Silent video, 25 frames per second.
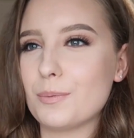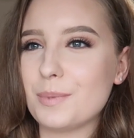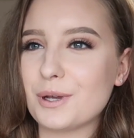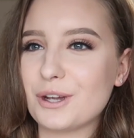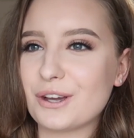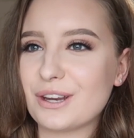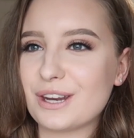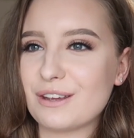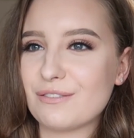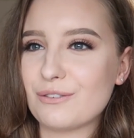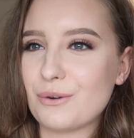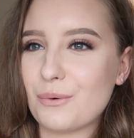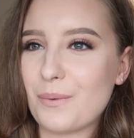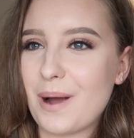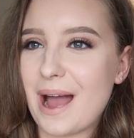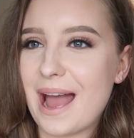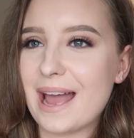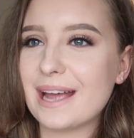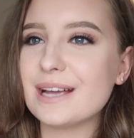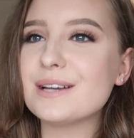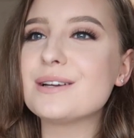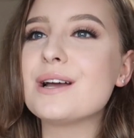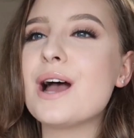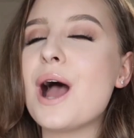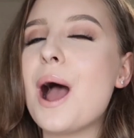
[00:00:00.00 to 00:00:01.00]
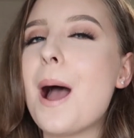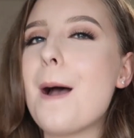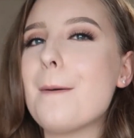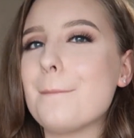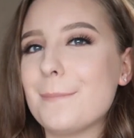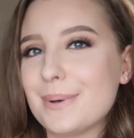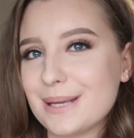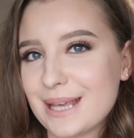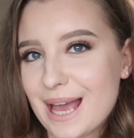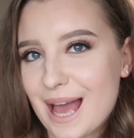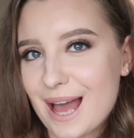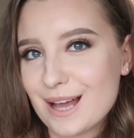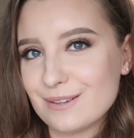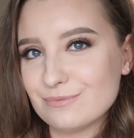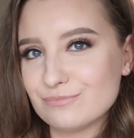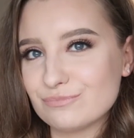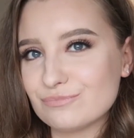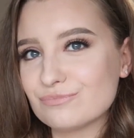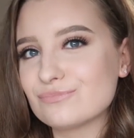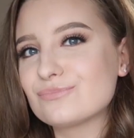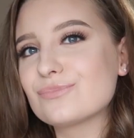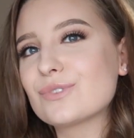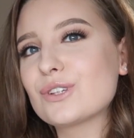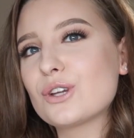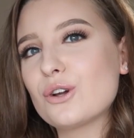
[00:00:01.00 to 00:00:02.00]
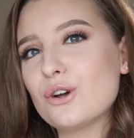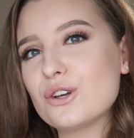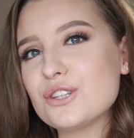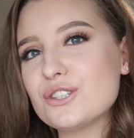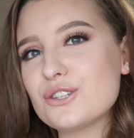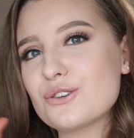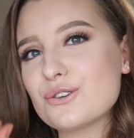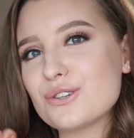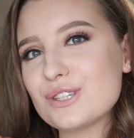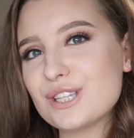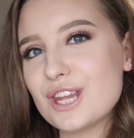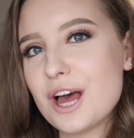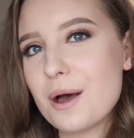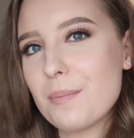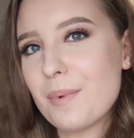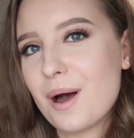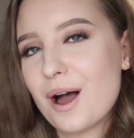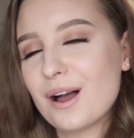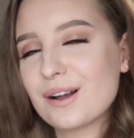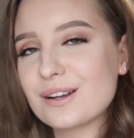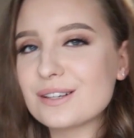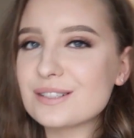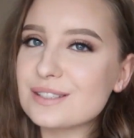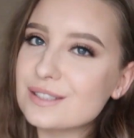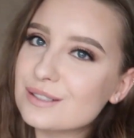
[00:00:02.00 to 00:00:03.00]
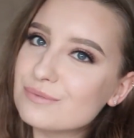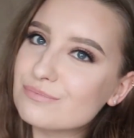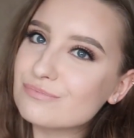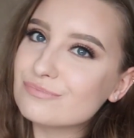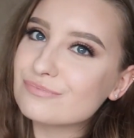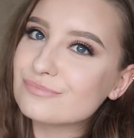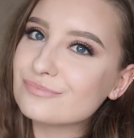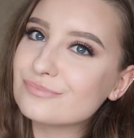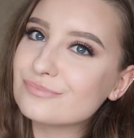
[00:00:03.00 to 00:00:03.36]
we'll be good either way, but yeah, Costa or Starbucks?